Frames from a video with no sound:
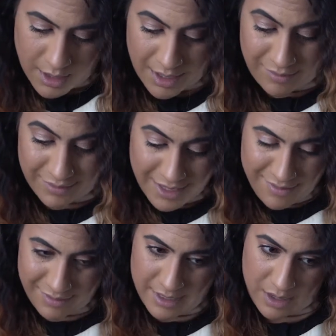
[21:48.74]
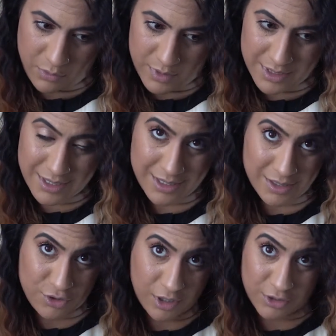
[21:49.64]
I have left now. This is the
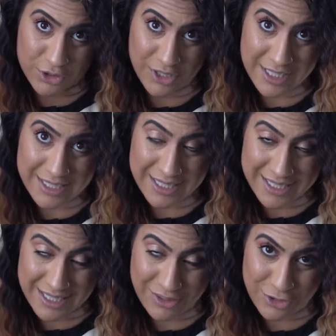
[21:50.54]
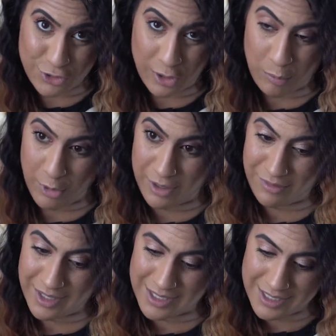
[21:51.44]
struggle, so you guys get to see the struggle part of
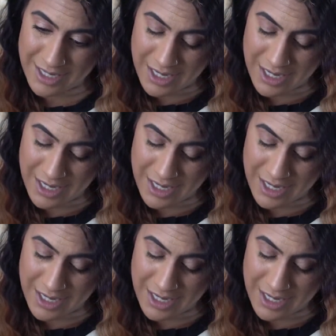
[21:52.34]
this.